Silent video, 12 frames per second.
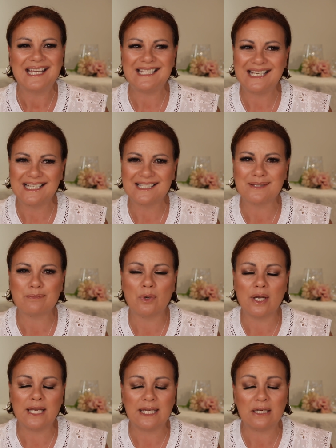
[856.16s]
yes,
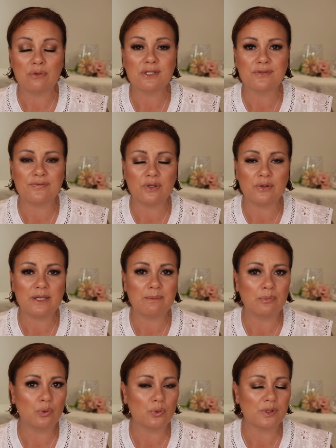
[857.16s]
my hair is very
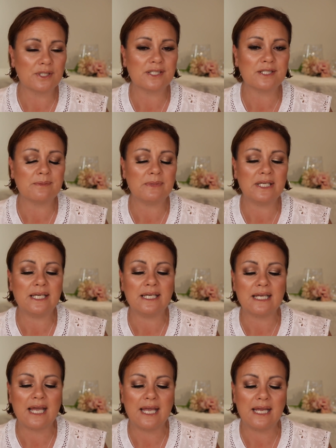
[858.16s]
important to
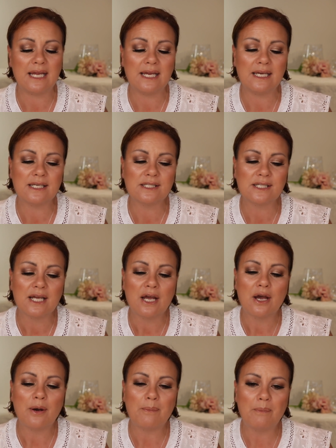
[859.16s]
me, and
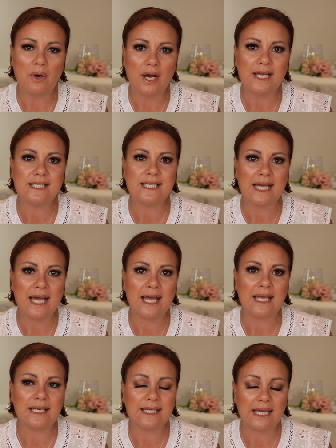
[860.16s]
my
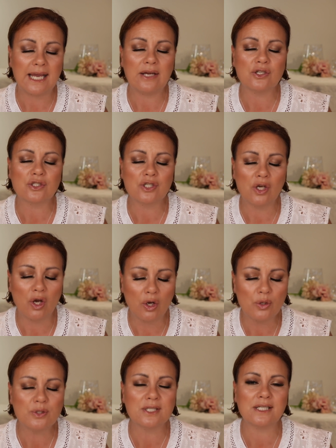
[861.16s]
day can
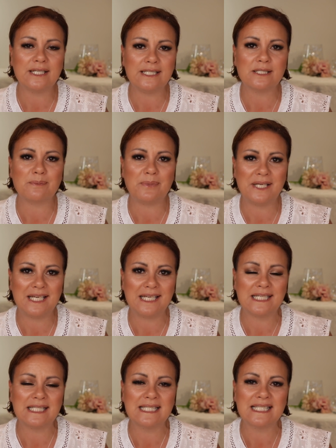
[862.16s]
totally
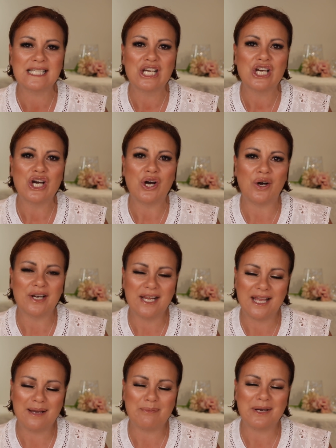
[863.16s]
depend on
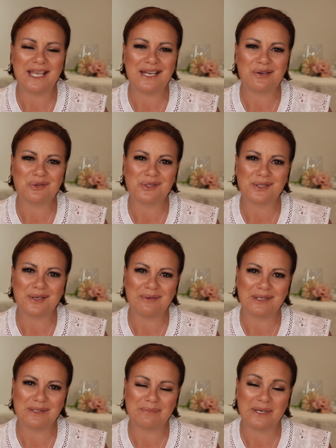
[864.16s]
how my hair is
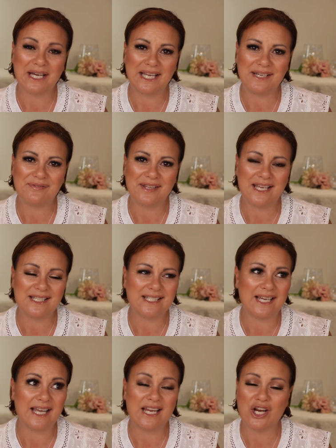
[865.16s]
going to behave that
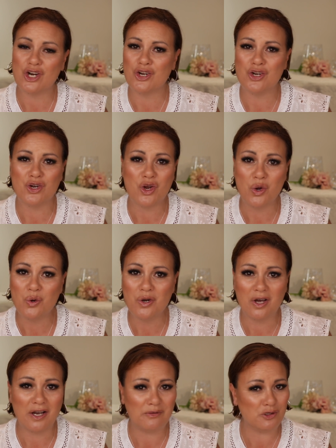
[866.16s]
day. And I know
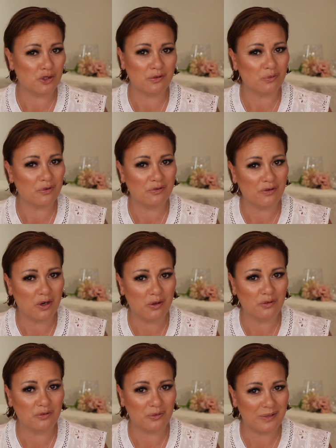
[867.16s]
life shouldn't
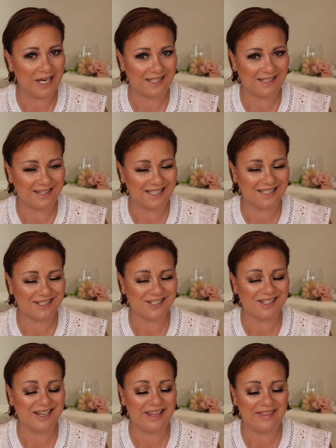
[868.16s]
revolve around
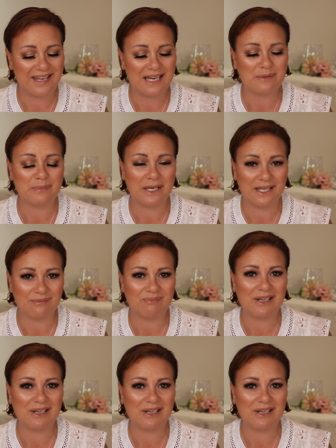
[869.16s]
things like that, but